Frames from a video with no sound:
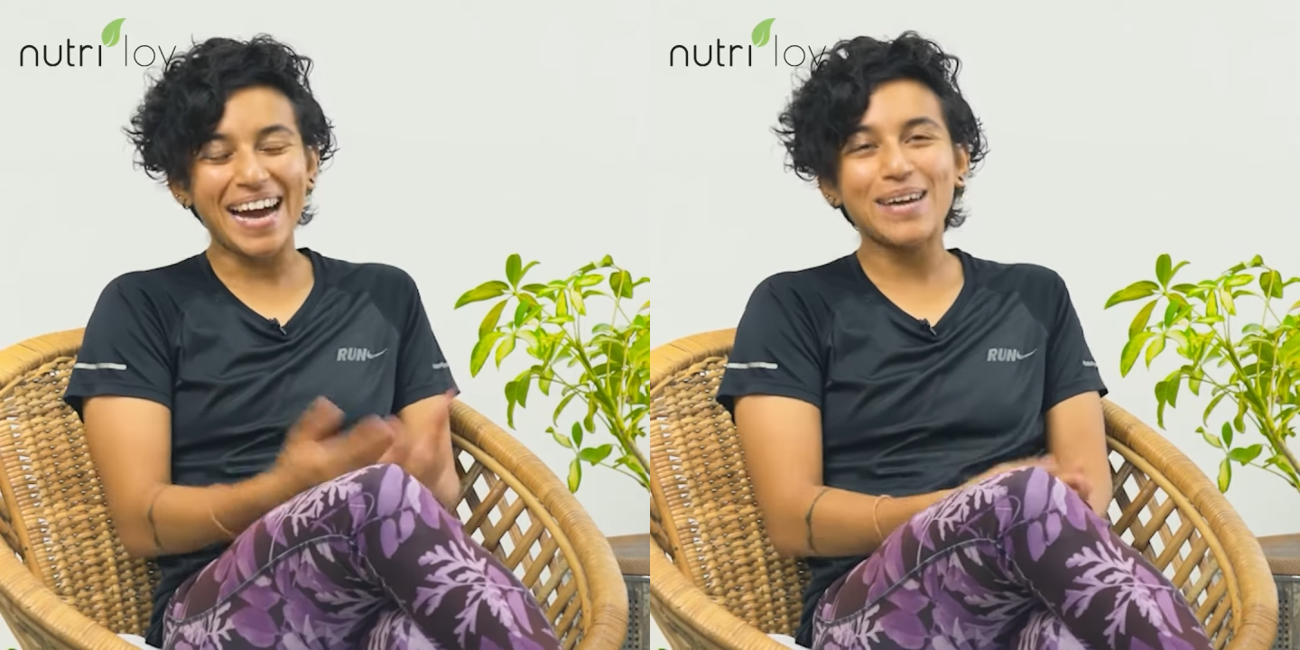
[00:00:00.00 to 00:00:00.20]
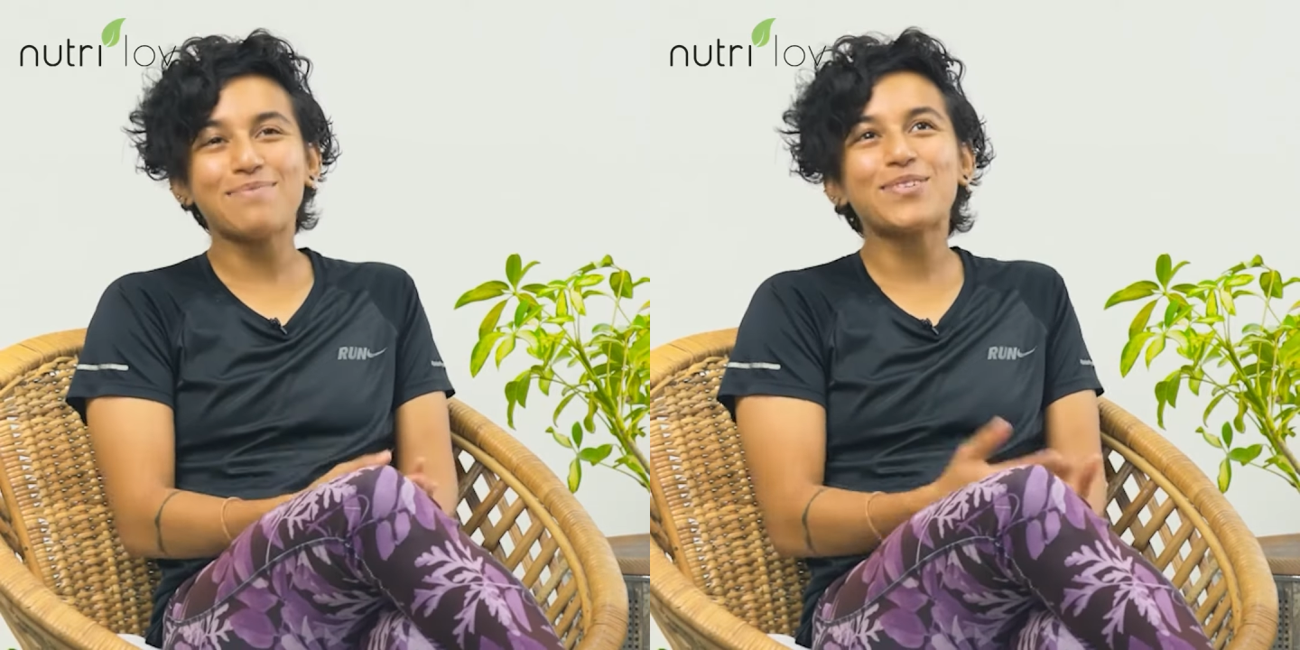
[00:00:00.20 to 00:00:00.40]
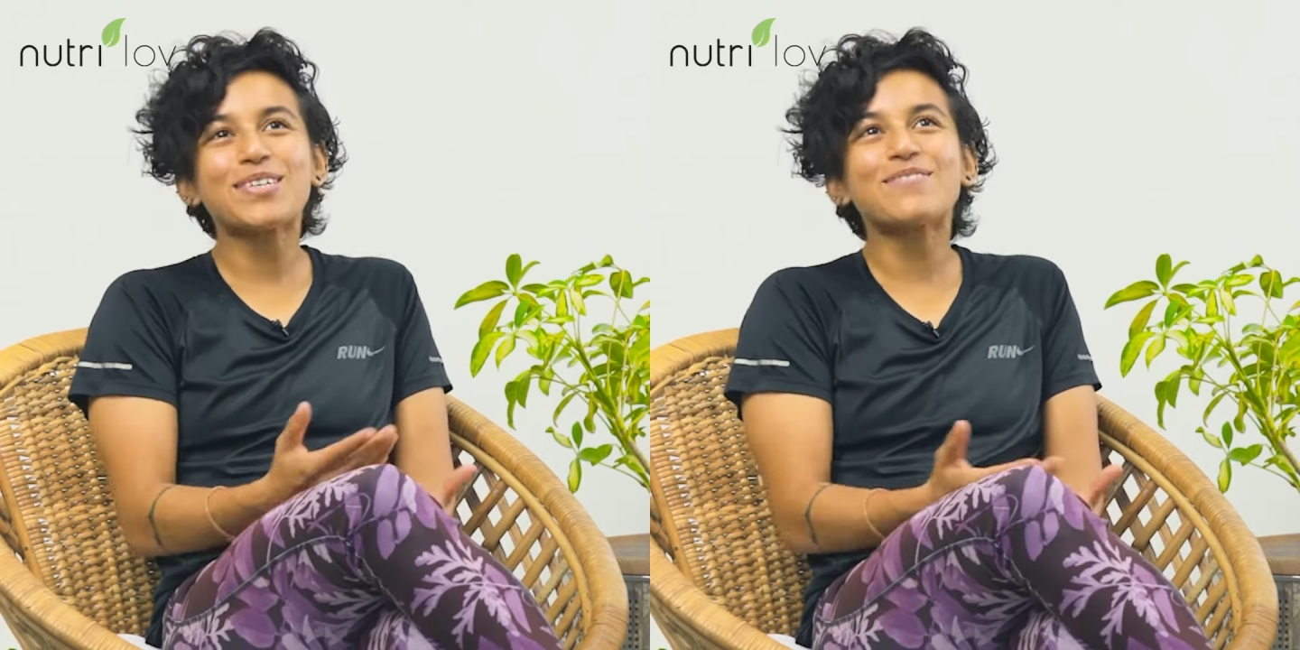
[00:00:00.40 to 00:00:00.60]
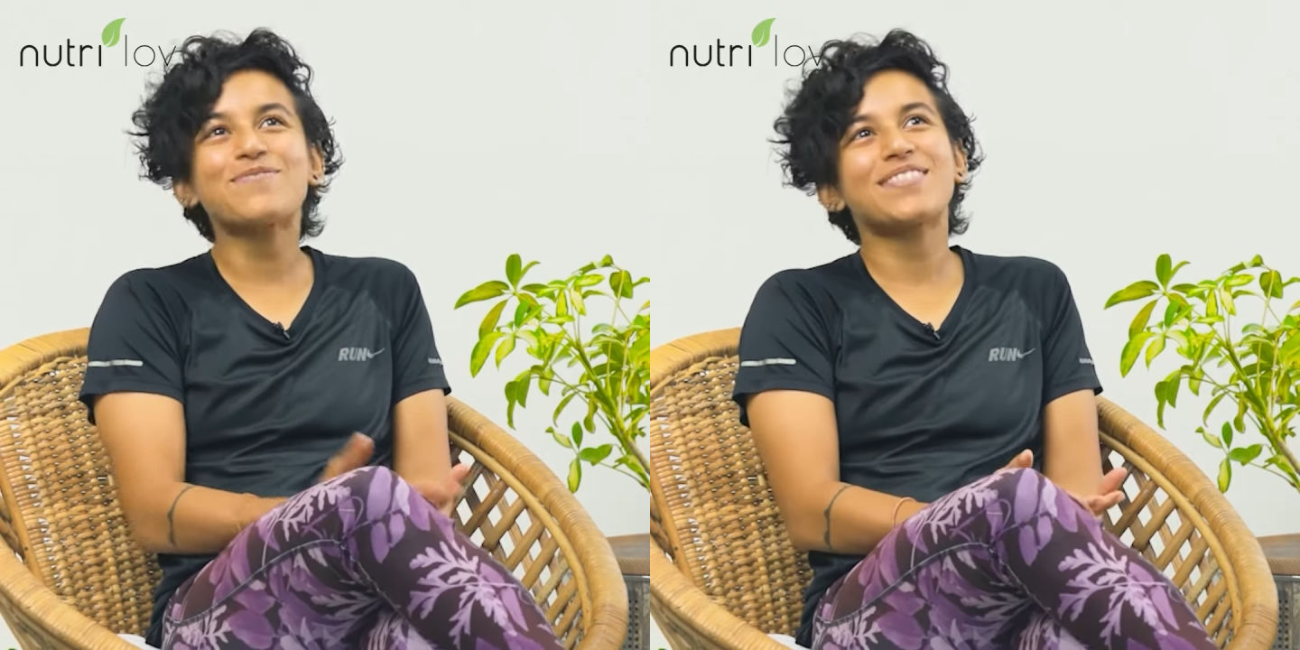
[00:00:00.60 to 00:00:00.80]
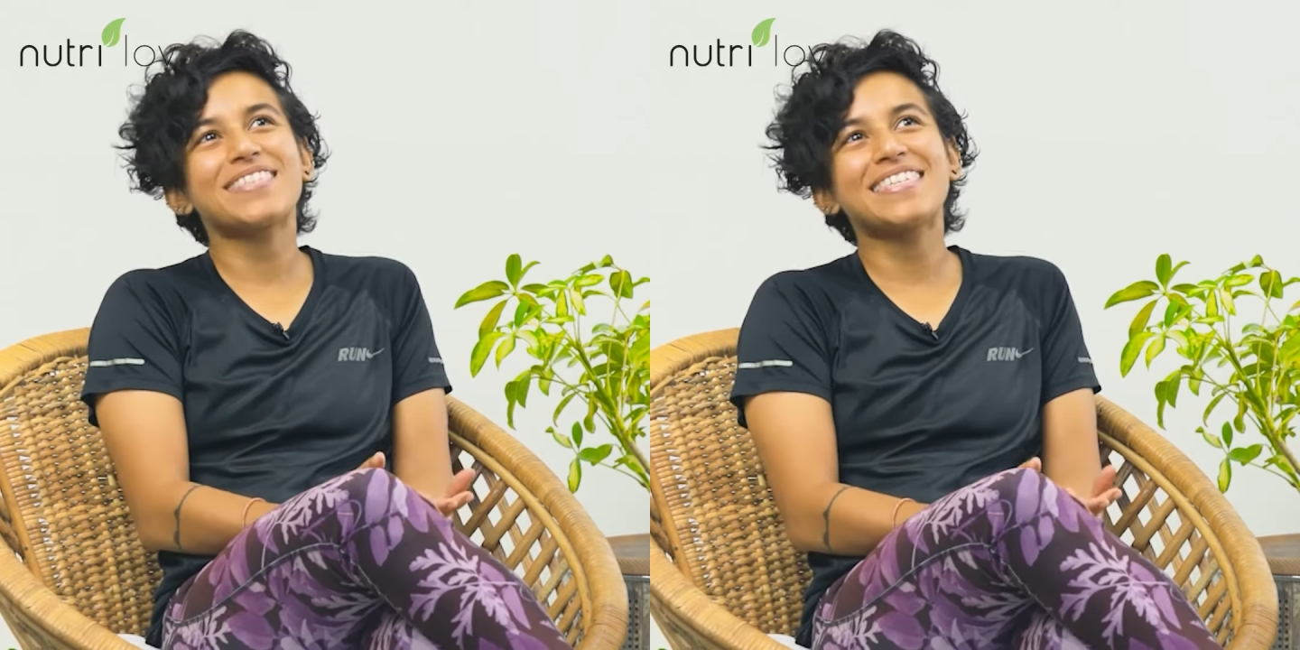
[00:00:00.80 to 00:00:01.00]
I'm looking
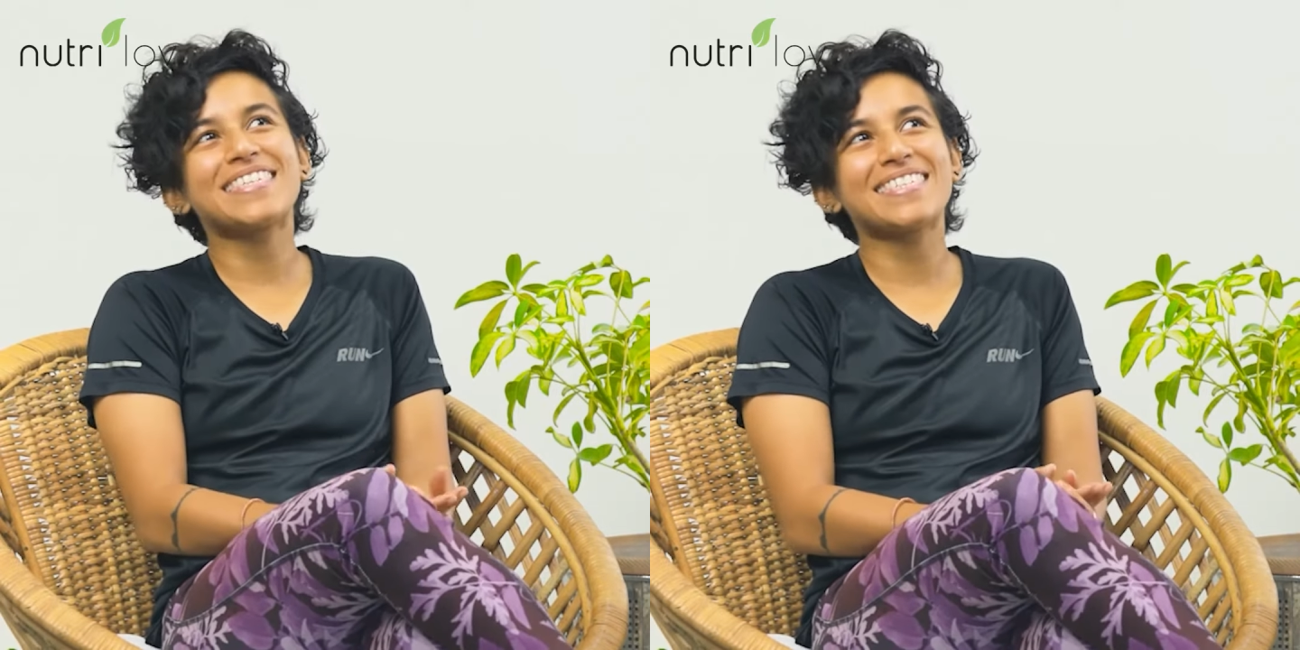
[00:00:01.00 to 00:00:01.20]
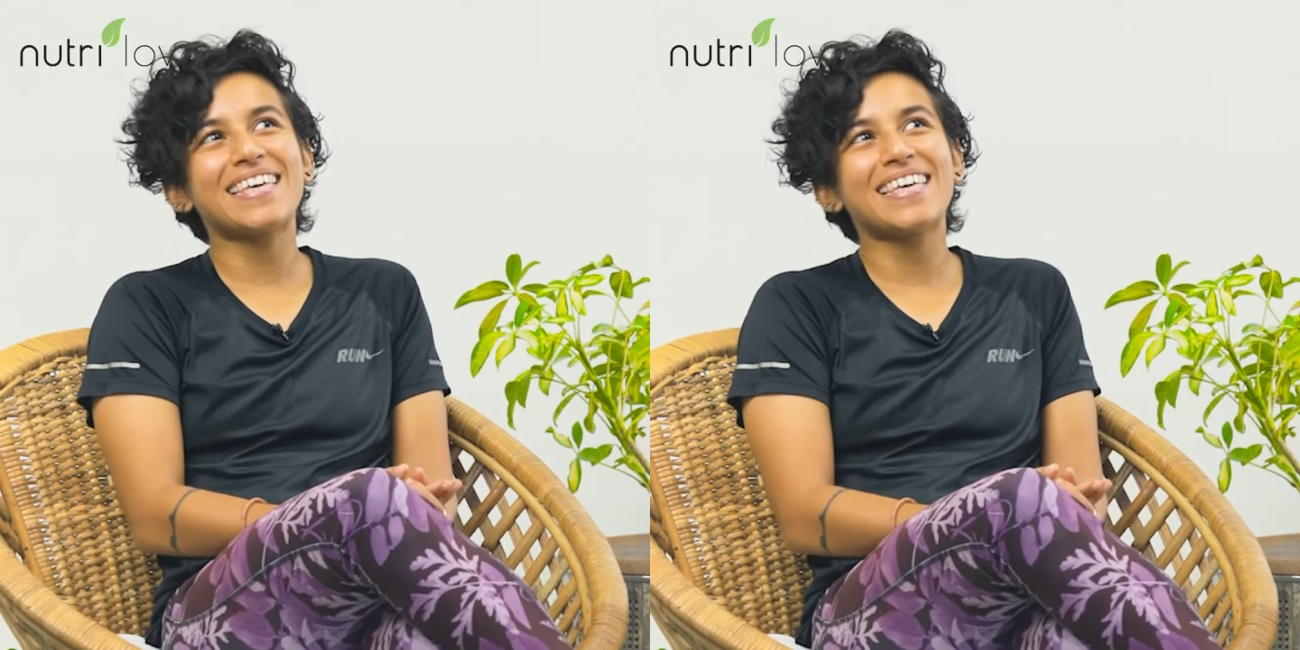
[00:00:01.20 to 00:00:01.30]
for things